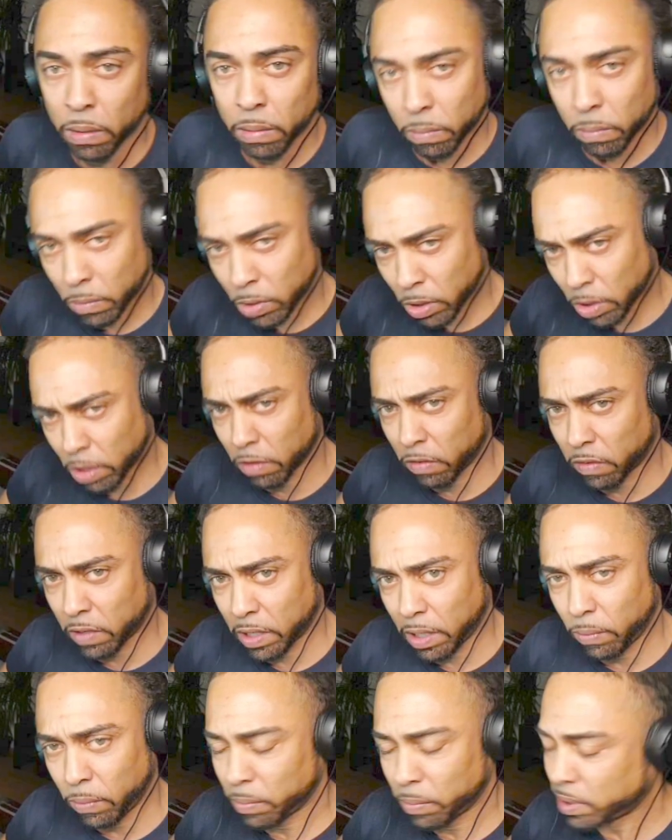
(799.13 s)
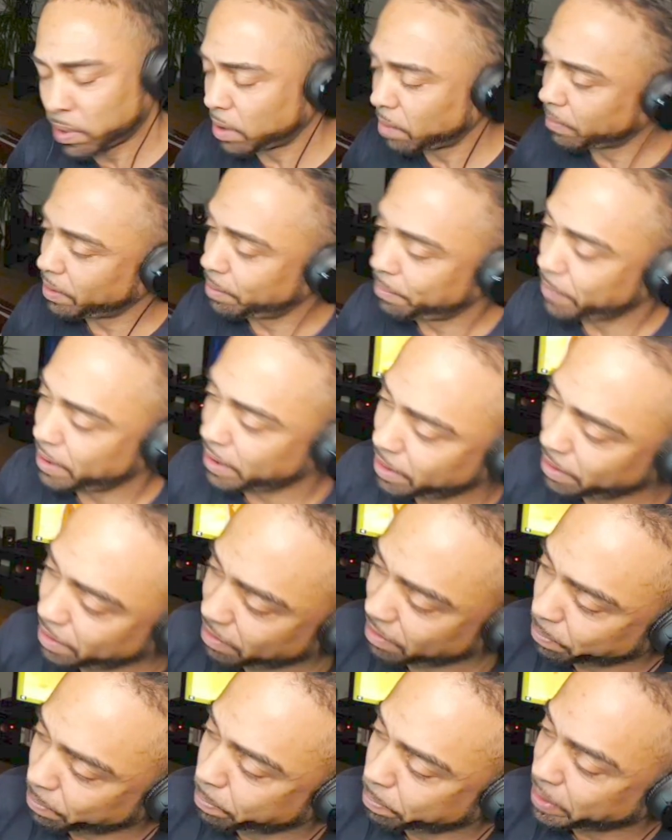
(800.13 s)
You understand what I'm talking about, man?
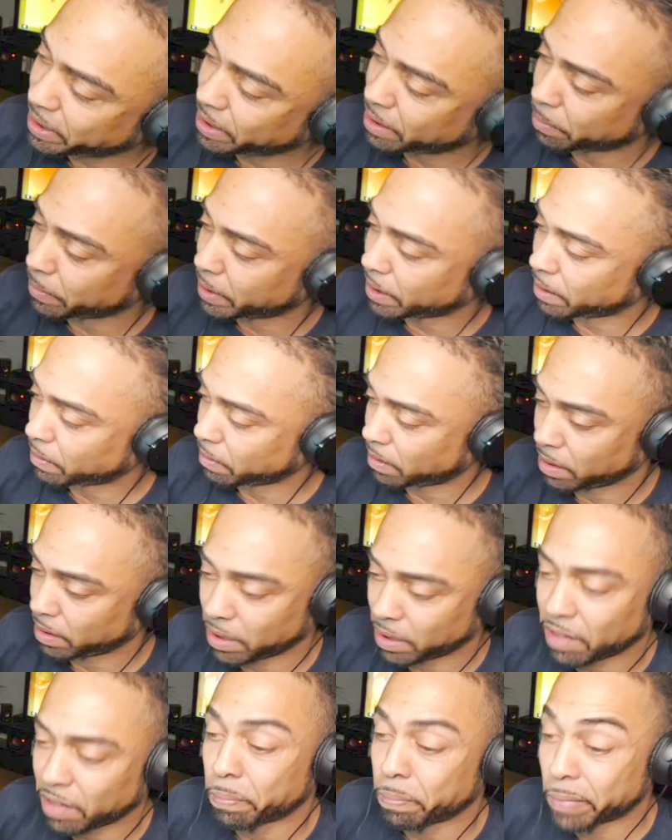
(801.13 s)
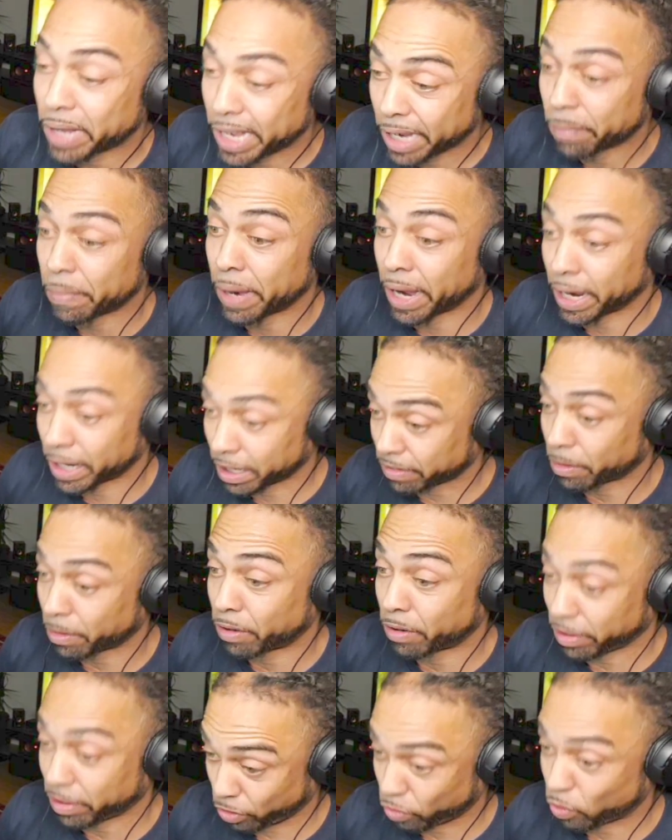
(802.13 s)
That's big man thing. That's big man. That's a
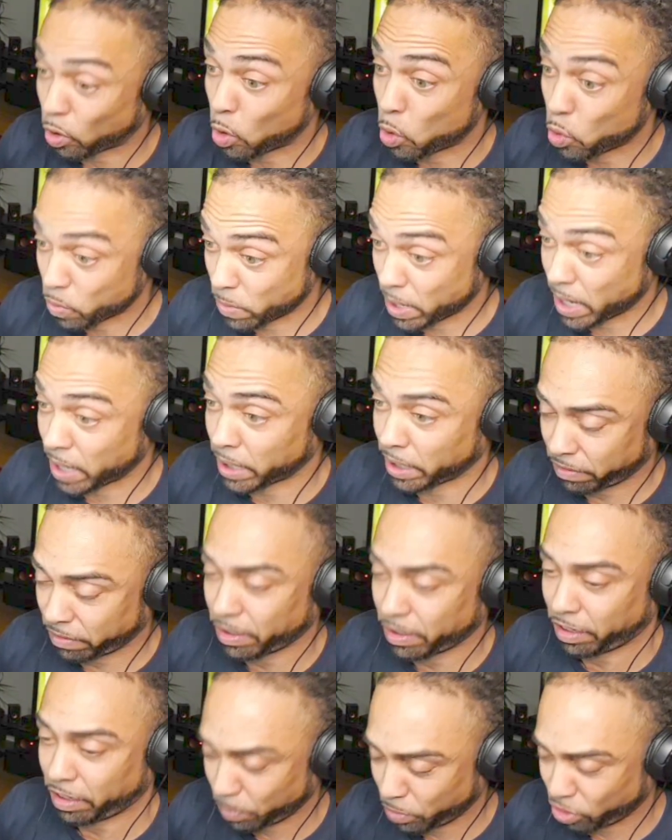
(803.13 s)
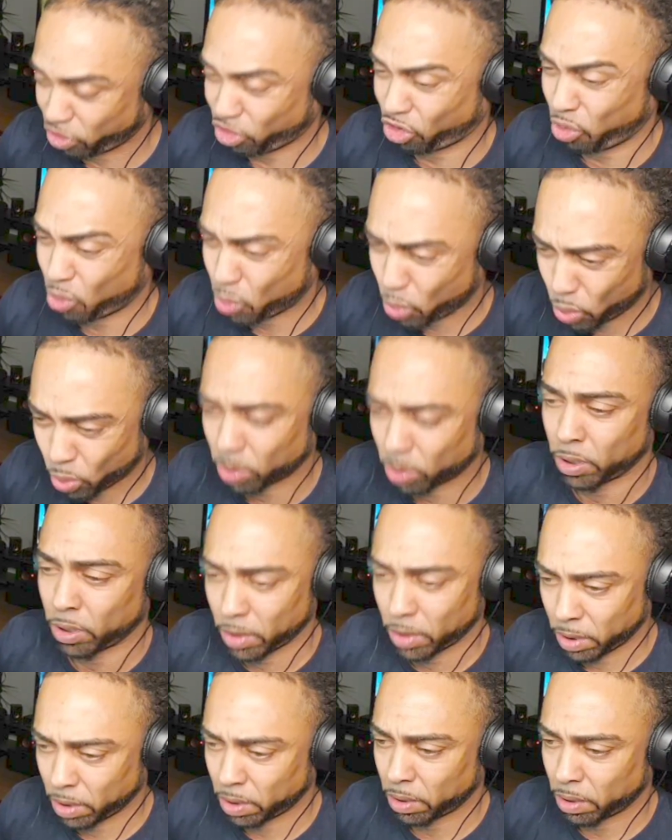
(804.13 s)
grown man. That's a mature
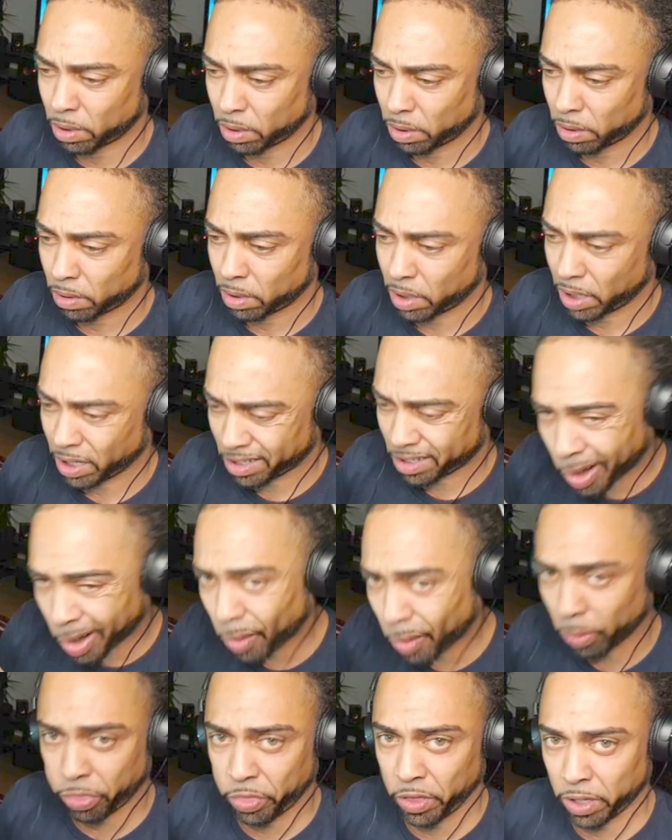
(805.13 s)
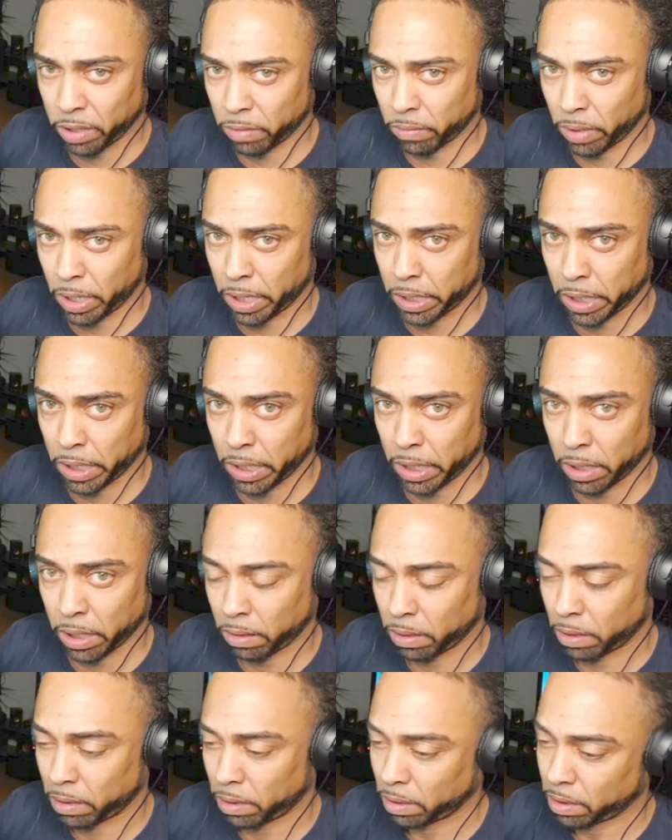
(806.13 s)
adult thing right there.
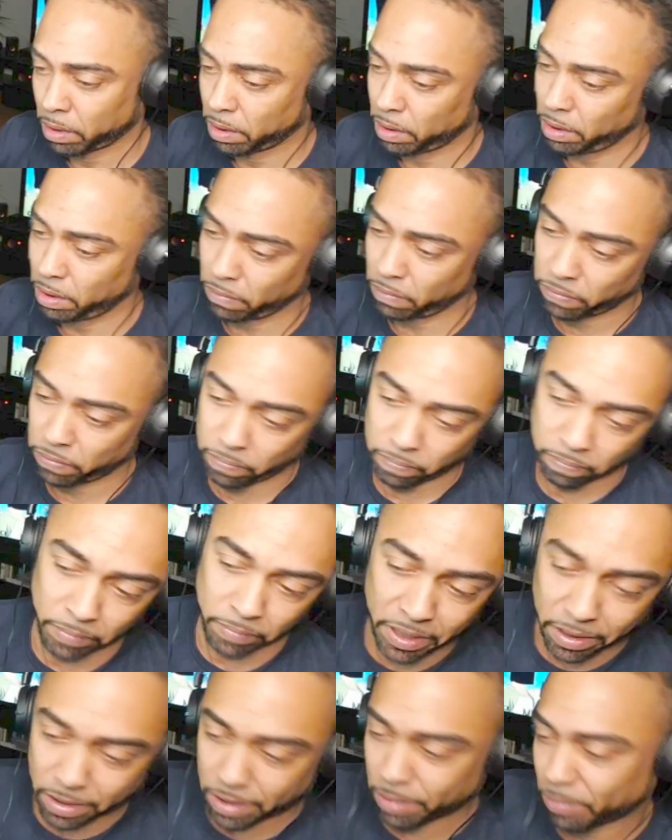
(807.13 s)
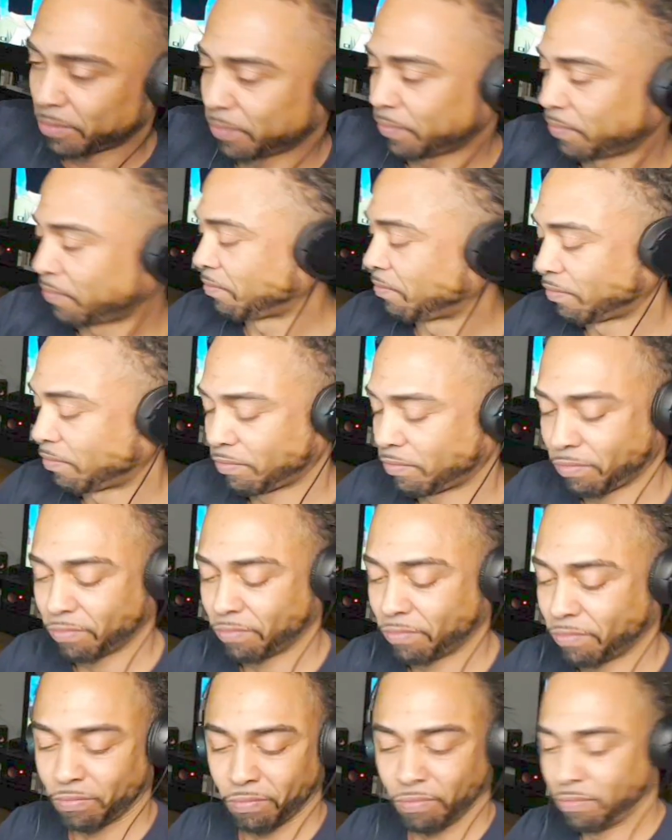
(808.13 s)
Yeah. I decide in
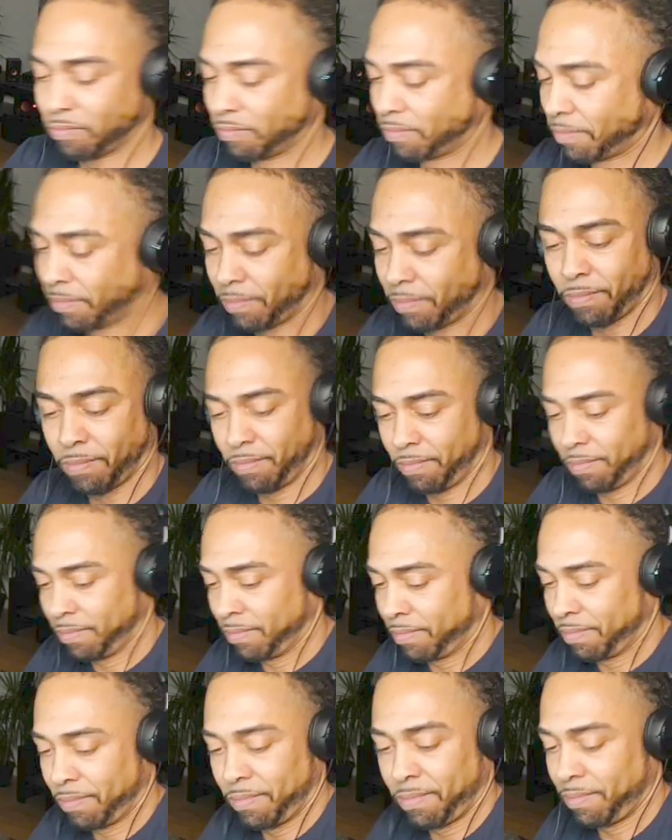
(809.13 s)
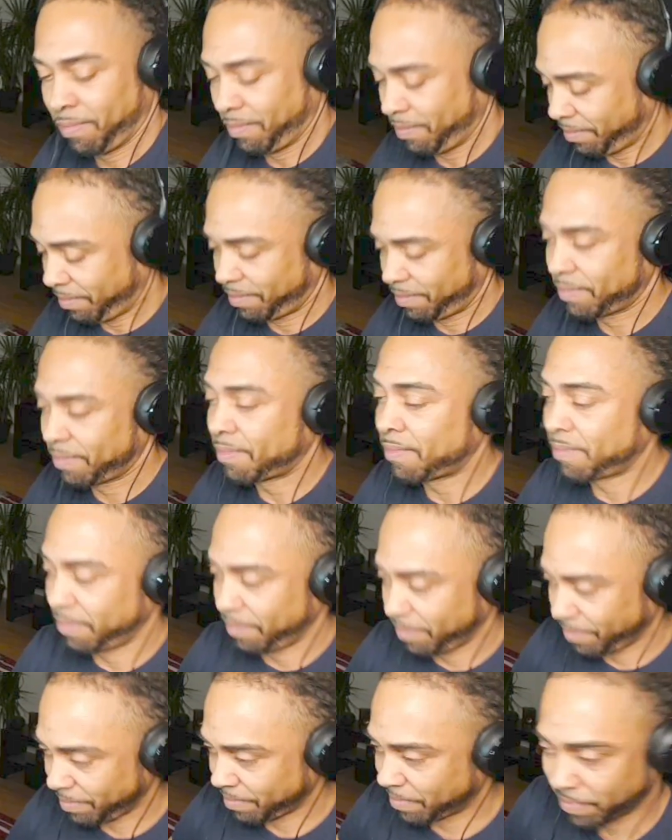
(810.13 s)
support of you, because I believe in free
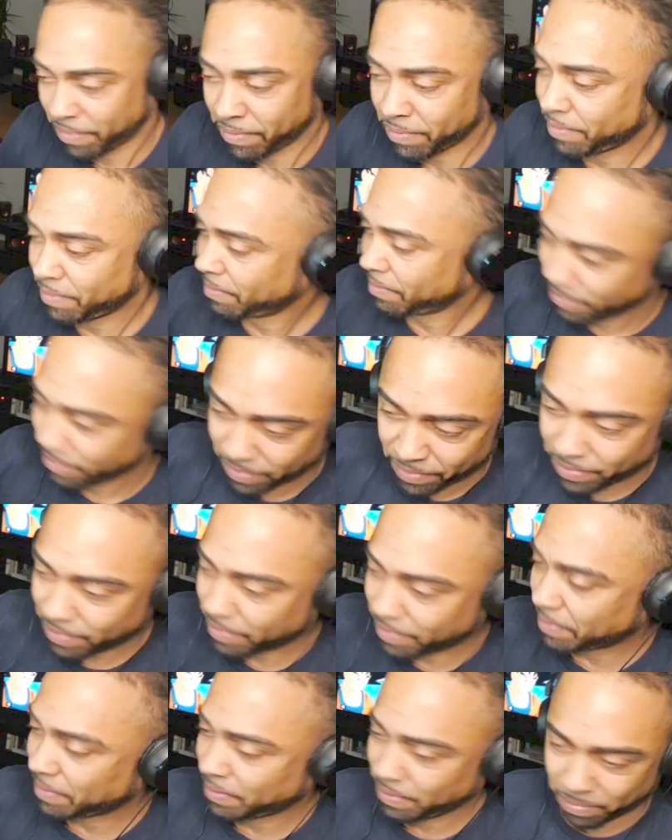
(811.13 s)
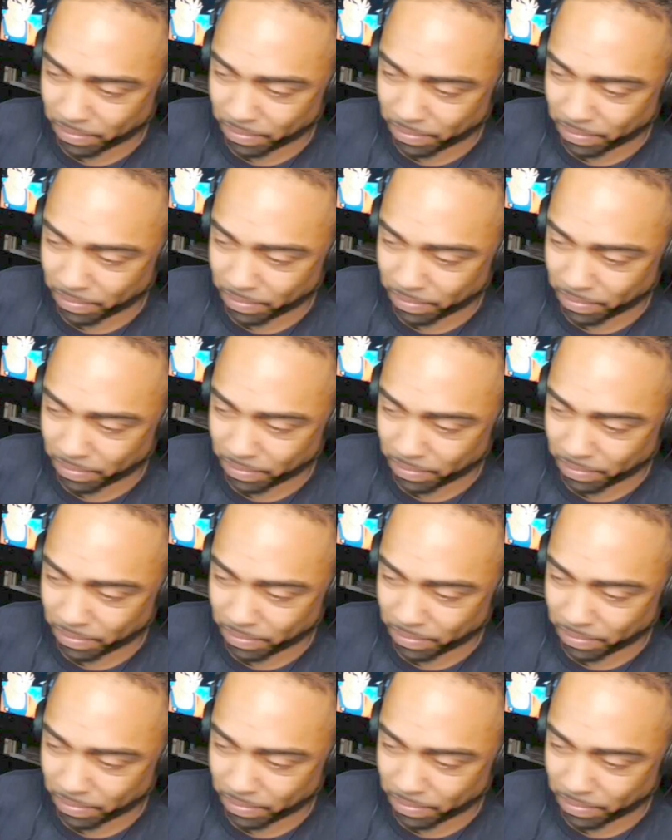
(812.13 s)
speech for the morons too.